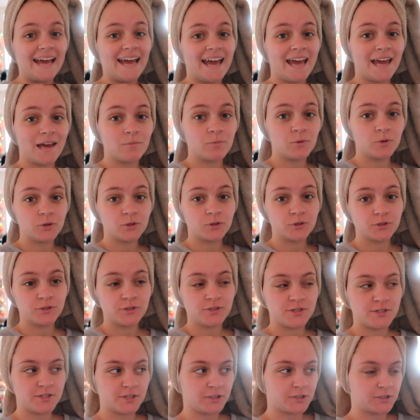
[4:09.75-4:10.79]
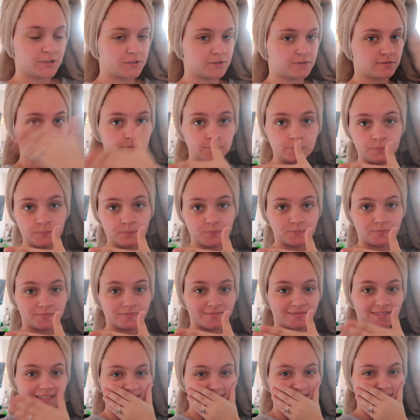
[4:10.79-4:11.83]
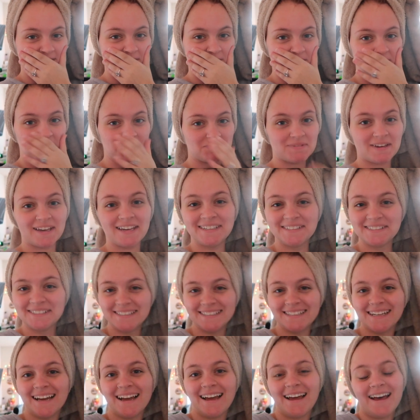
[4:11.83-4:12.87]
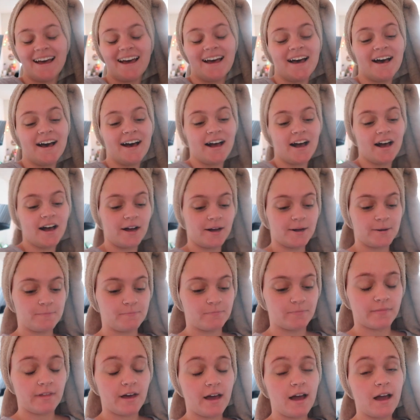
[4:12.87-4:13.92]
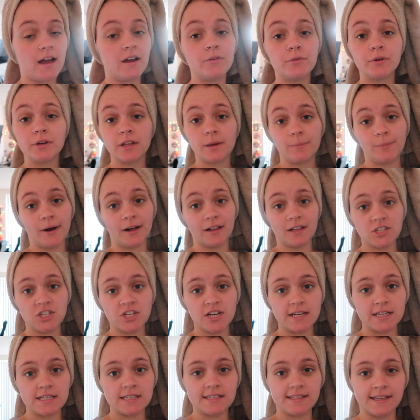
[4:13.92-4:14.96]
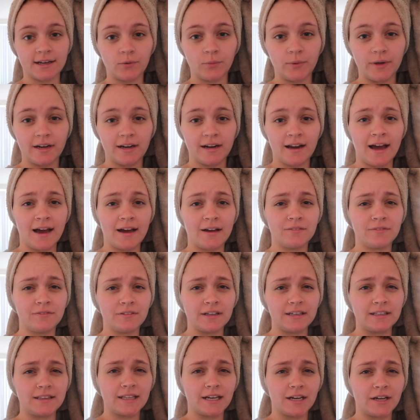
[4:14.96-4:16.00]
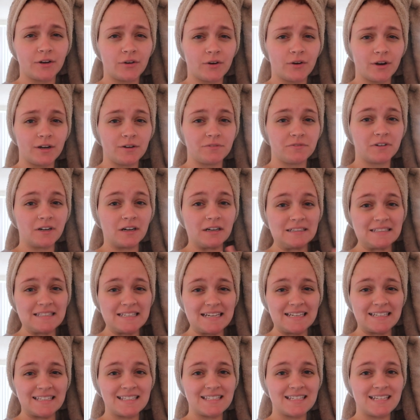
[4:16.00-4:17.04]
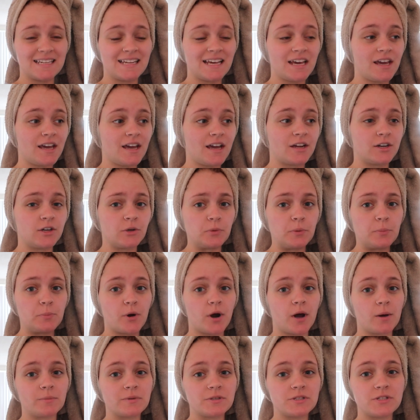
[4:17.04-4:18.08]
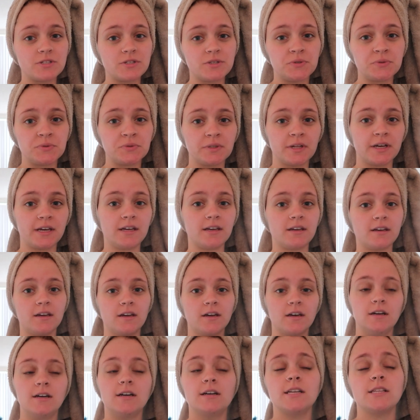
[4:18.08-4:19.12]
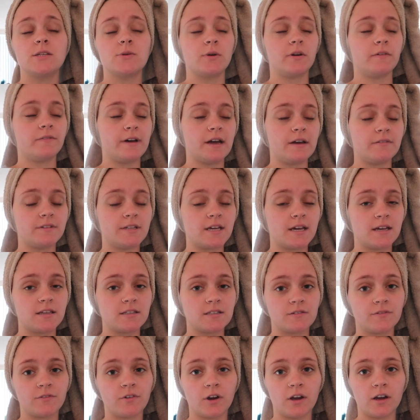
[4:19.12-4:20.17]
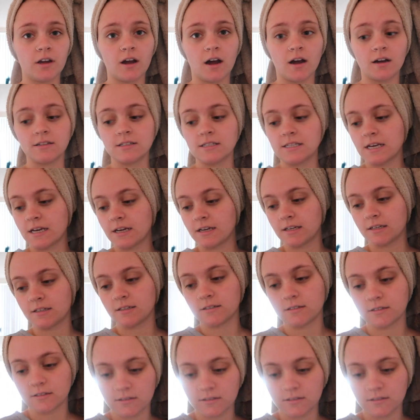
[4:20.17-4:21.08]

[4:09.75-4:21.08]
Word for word: Hey Boogles, so excuse me. Um, I really apologize that we didn't have like that great of content today. I know we promised you like 25 days of great content.